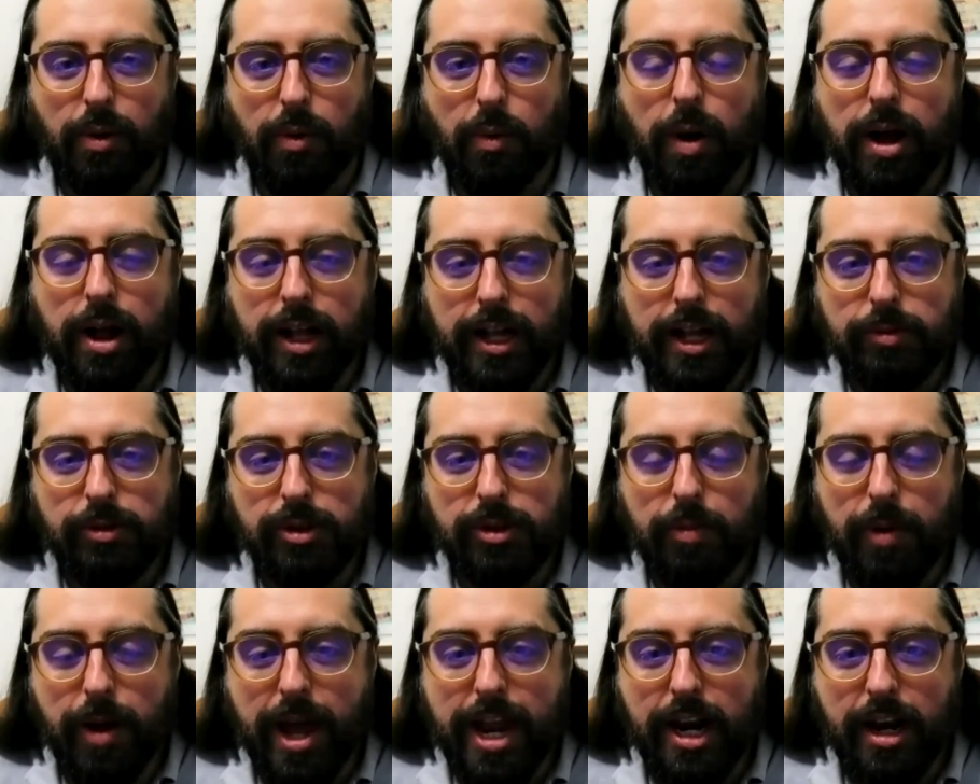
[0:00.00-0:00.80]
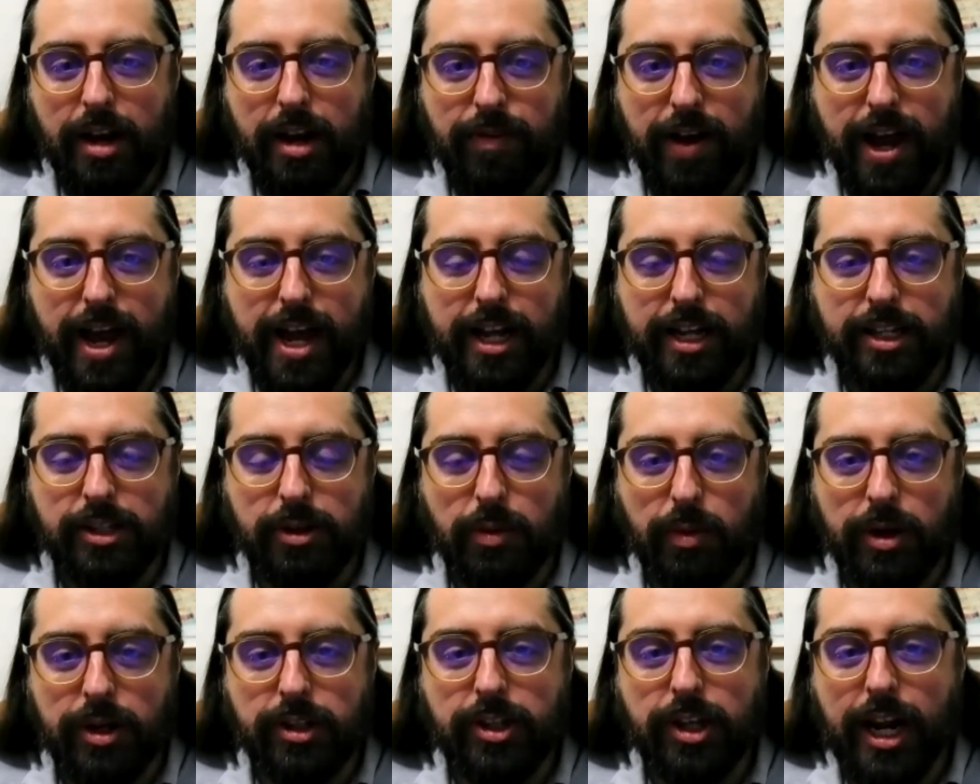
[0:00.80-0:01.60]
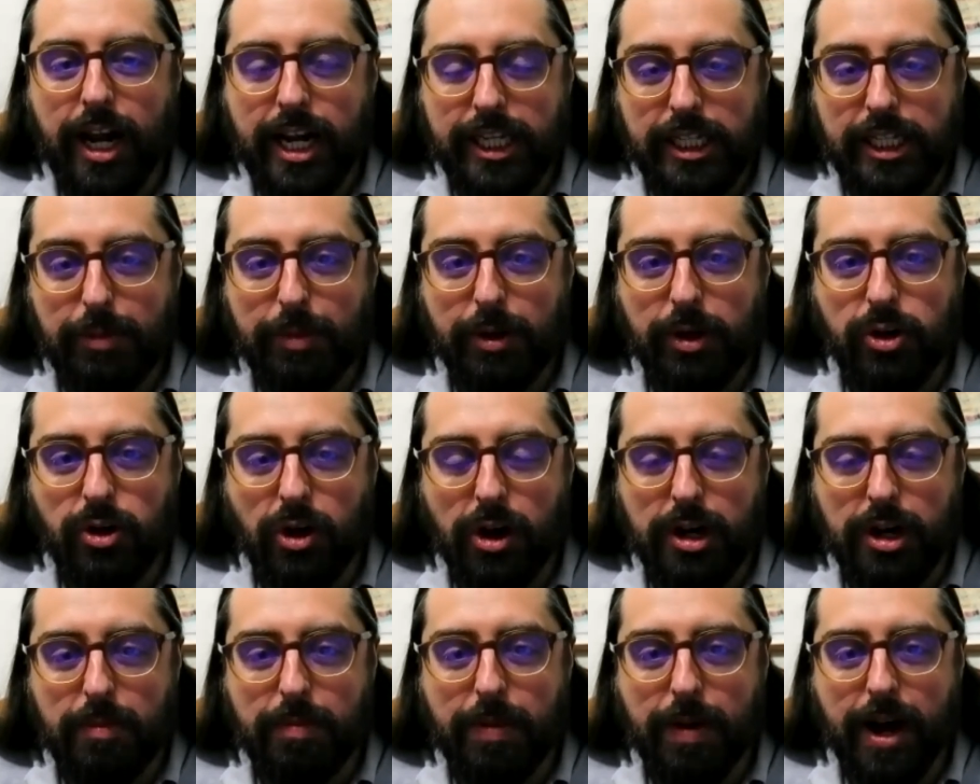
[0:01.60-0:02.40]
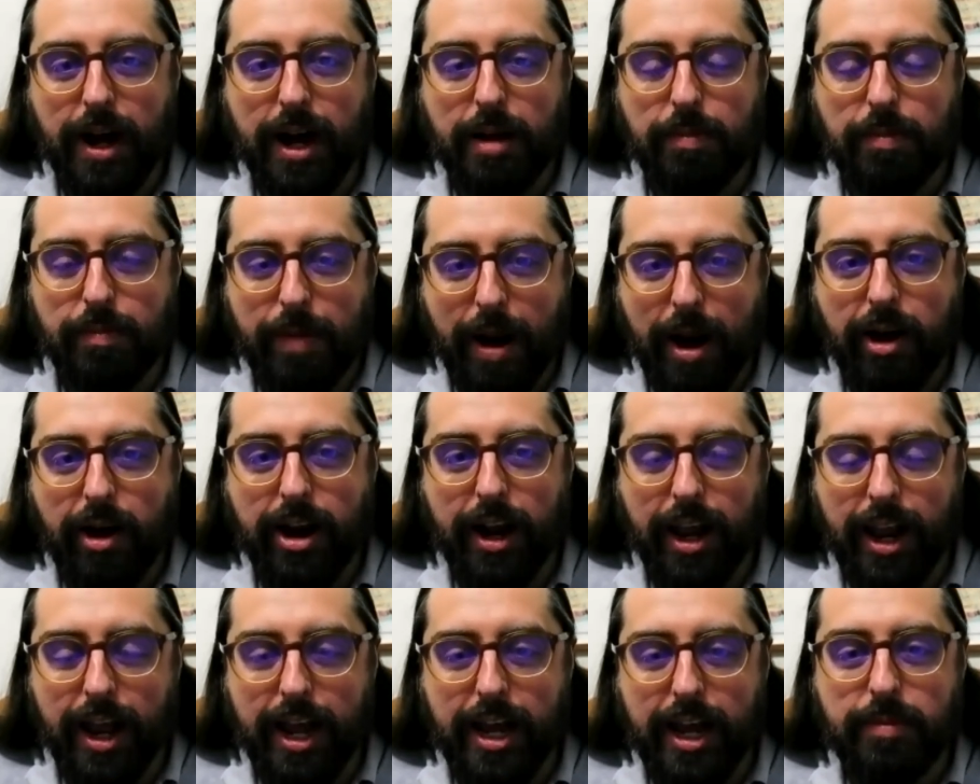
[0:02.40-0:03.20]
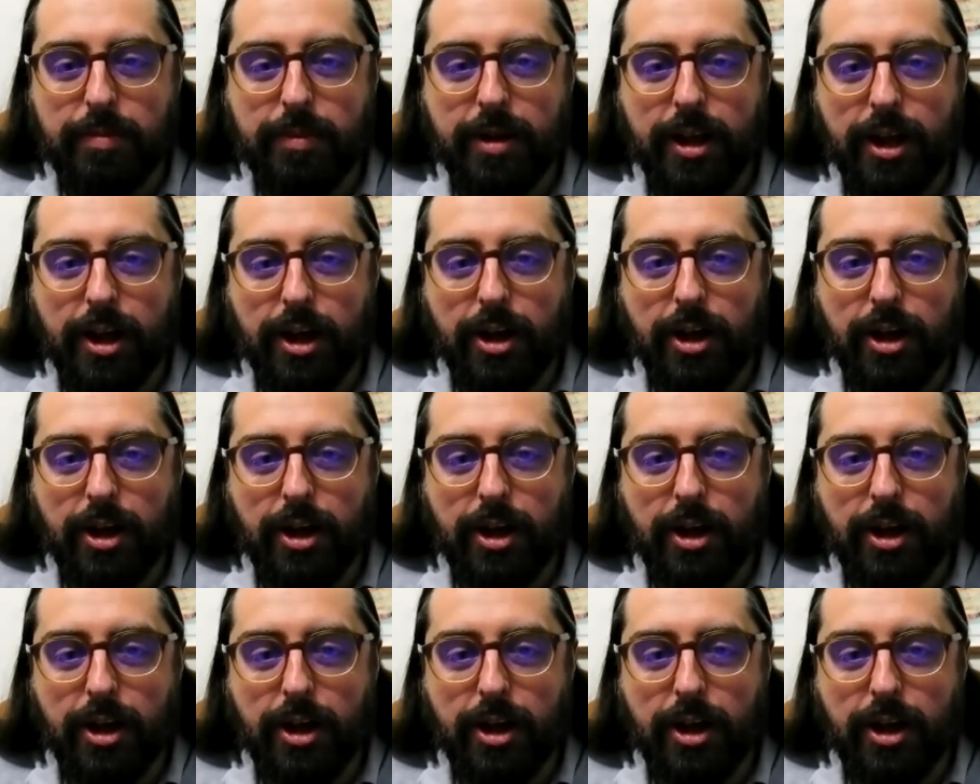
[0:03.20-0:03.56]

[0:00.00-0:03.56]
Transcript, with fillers: Welcome to Brain in a Vat. We're delighted to be joined by Barry Lam,